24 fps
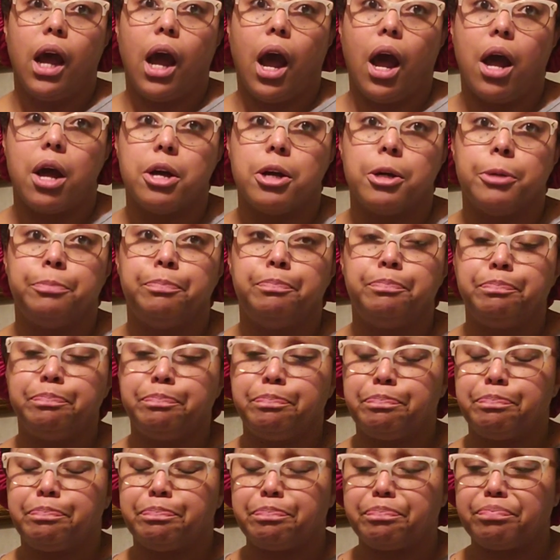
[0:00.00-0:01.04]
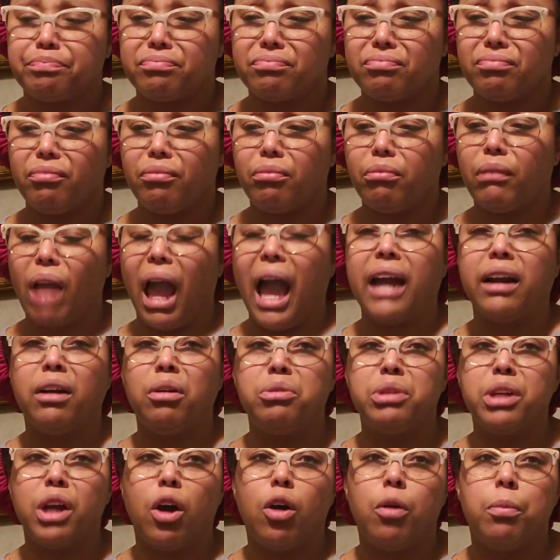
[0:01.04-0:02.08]
I
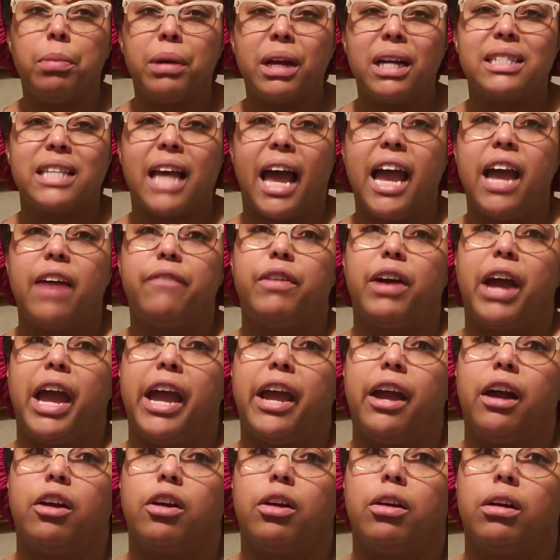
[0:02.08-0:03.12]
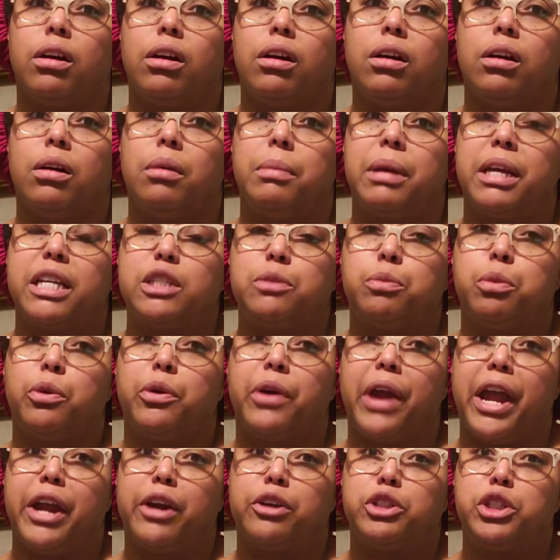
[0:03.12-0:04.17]
don't know, because I have a
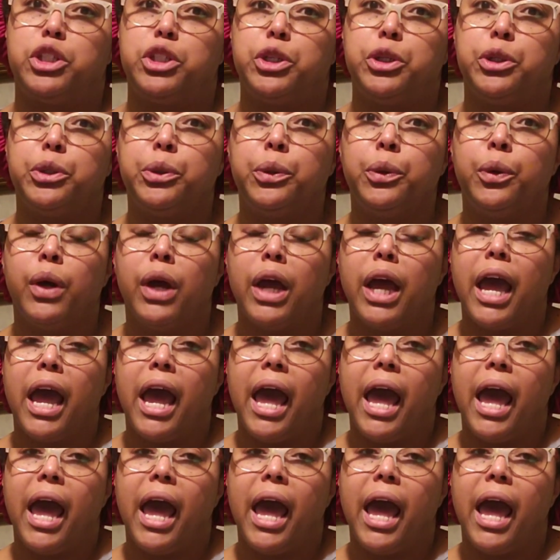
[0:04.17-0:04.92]
Explorer Air 2.